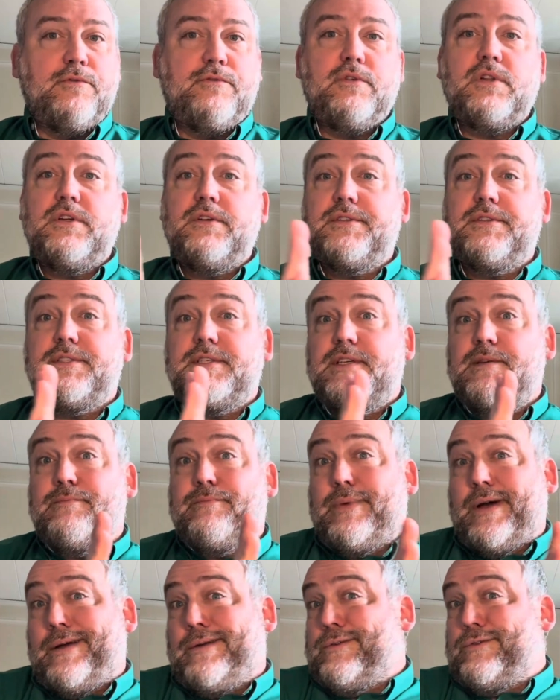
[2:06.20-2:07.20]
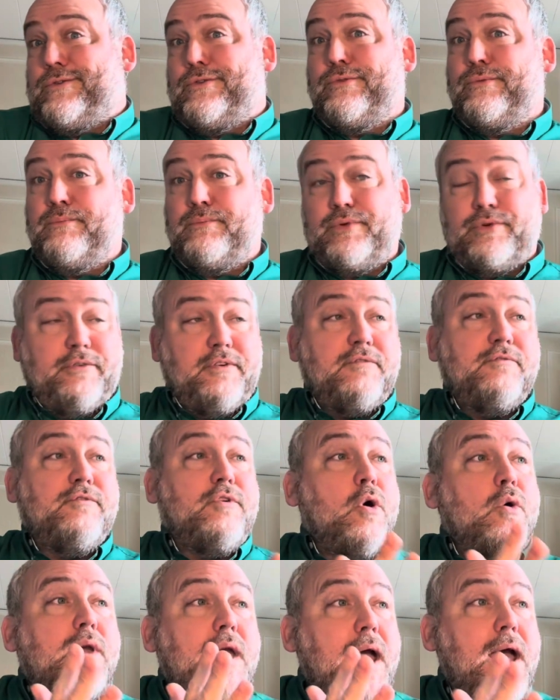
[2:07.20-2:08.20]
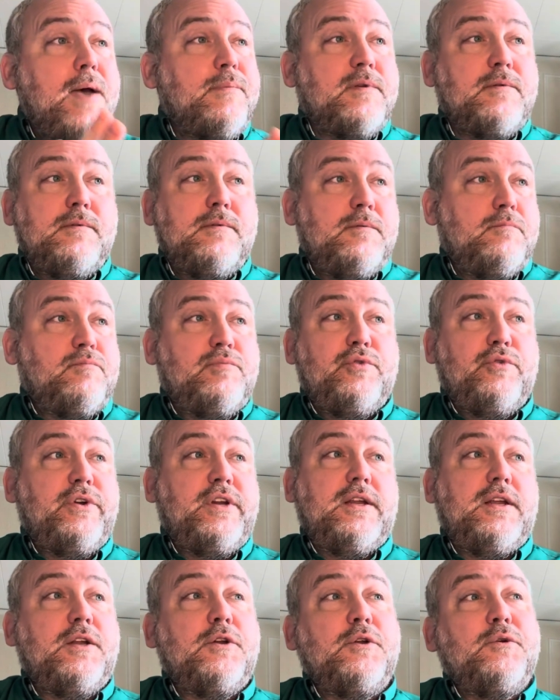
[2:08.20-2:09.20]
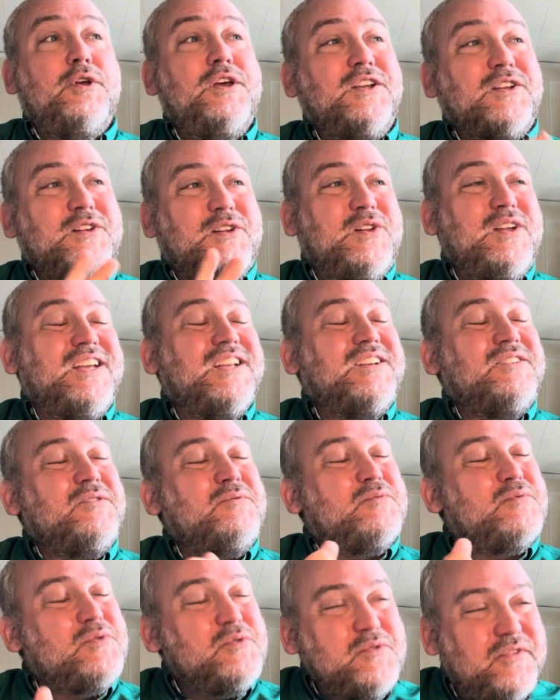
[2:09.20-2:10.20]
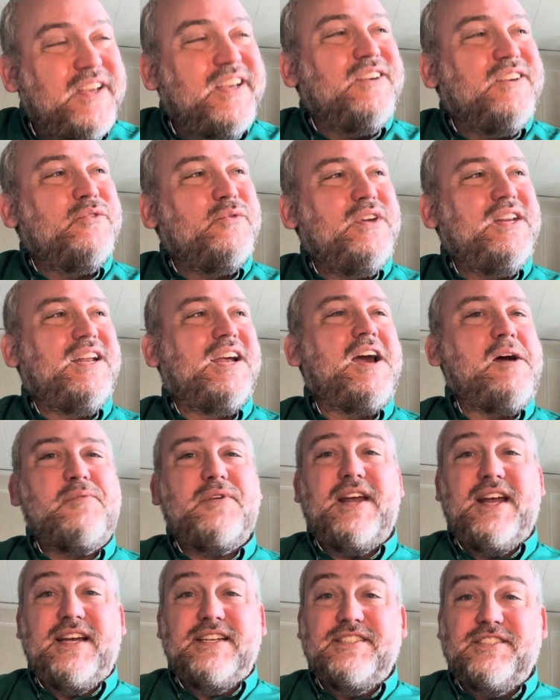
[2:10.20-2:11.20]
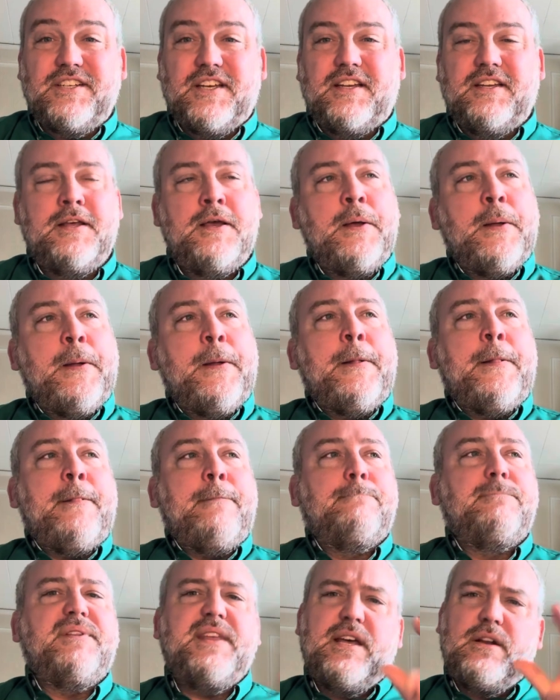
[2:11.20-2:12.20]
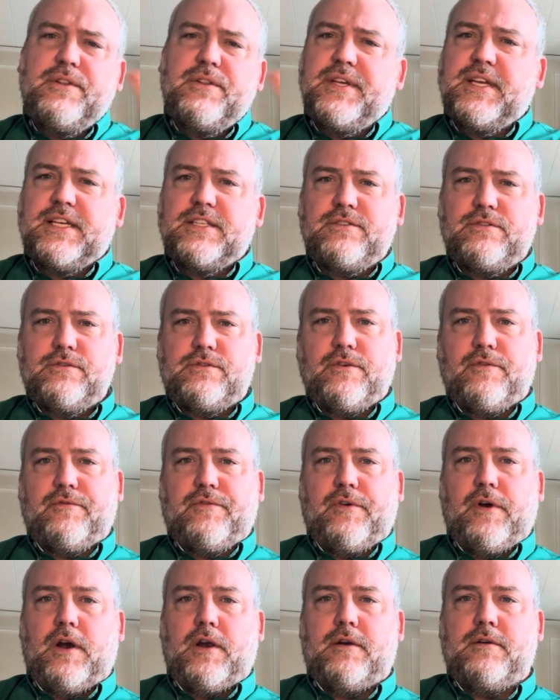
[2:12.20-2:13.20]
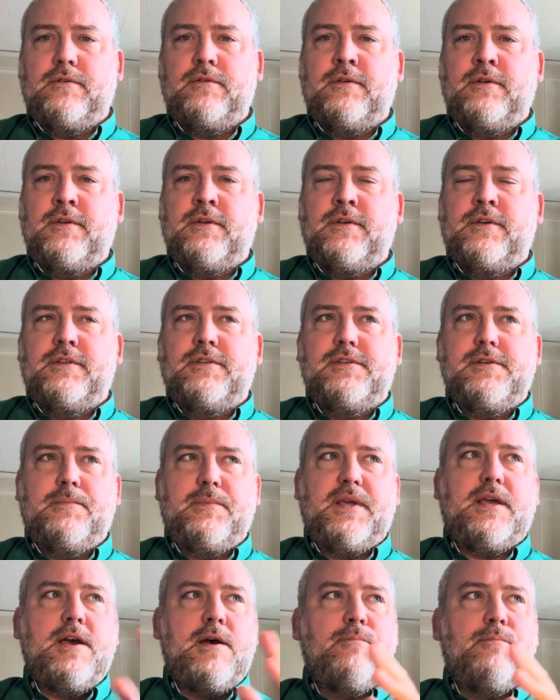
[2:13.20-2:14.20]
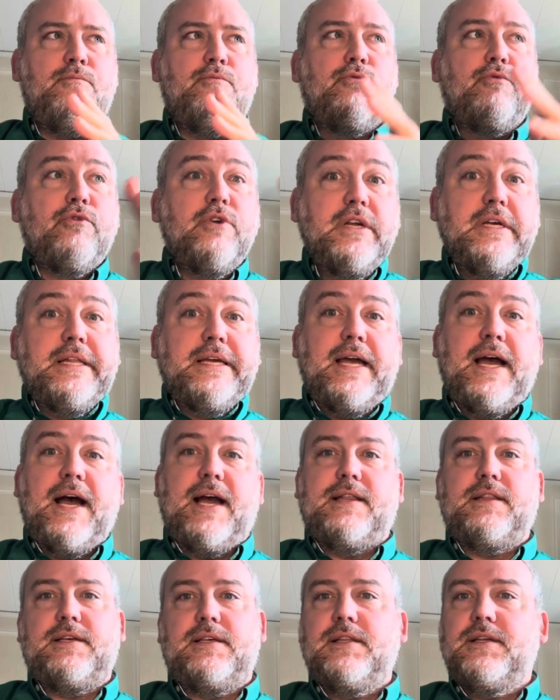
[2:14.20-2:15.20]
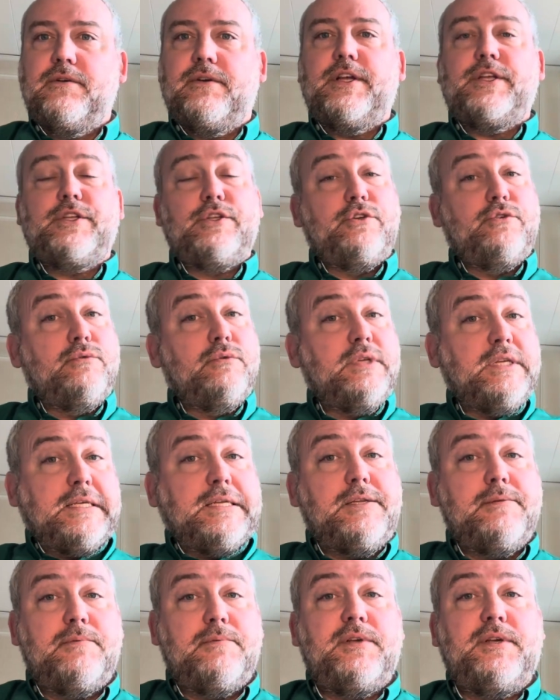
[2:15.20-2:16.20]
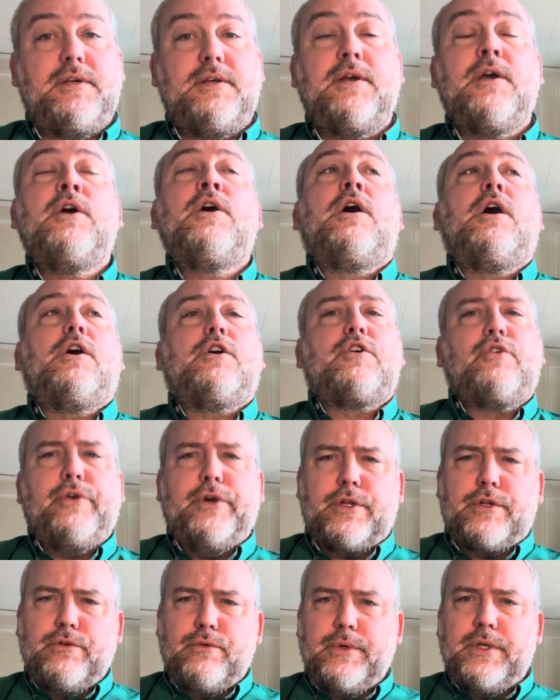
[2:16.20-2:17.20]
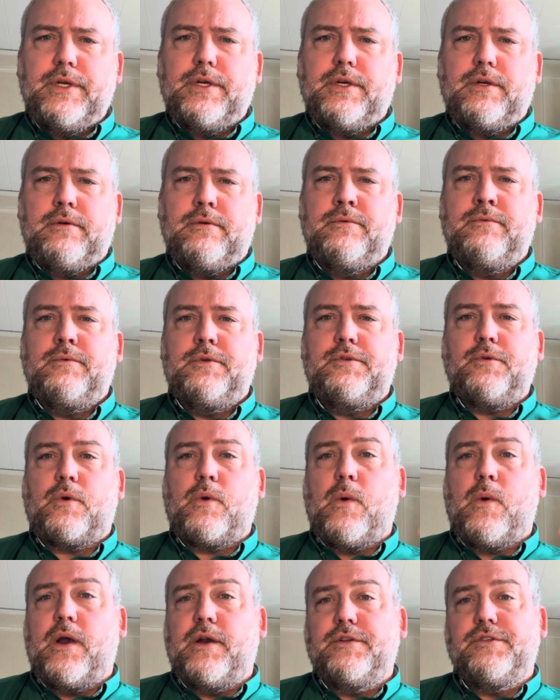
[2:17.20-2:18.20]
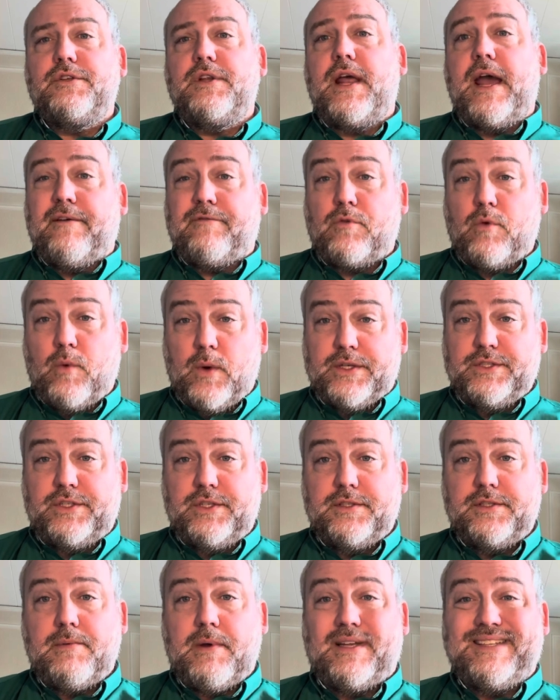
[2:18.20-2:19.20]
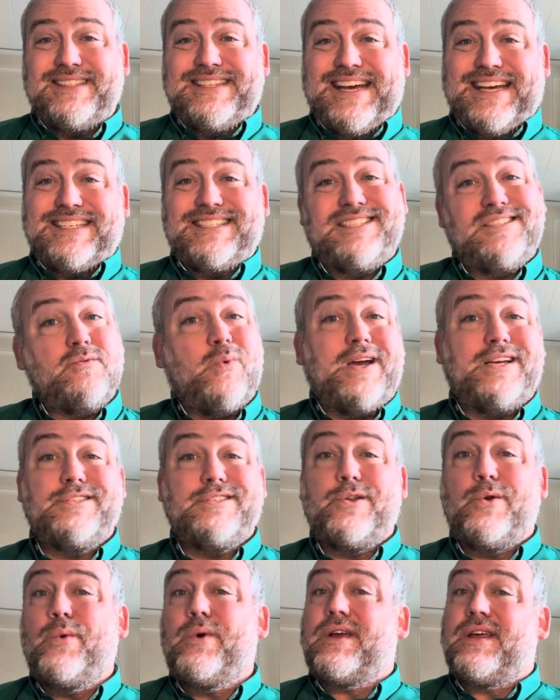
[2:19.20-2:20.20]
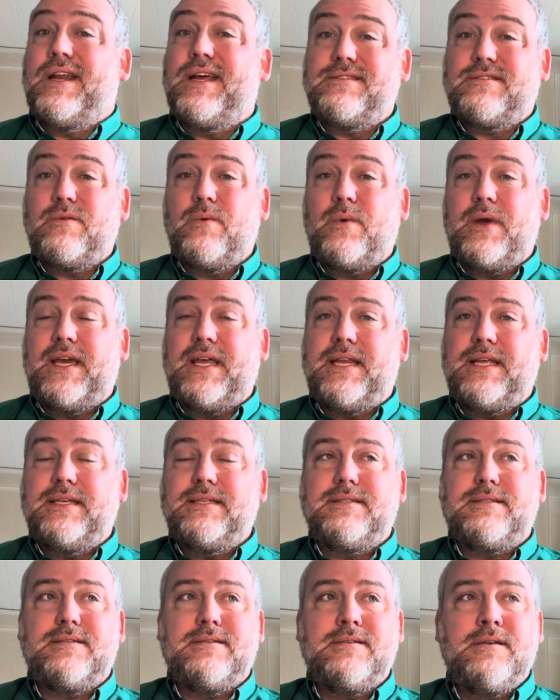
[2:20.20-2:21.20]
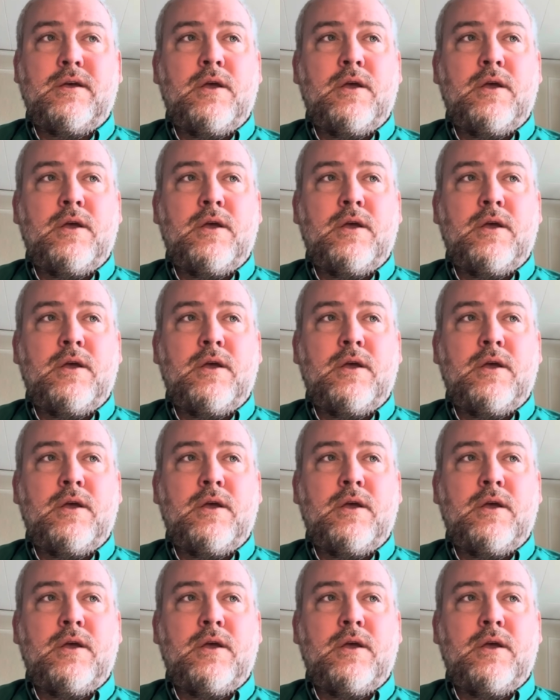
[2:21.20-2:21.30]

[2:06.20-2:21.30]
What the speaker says: your literacy by improving vocab and improving reading comprehension, but that only gets you so far. To become really highly literate, you need to be a critical reader, which requires you to have questions about texts. Why is it organized the way it is?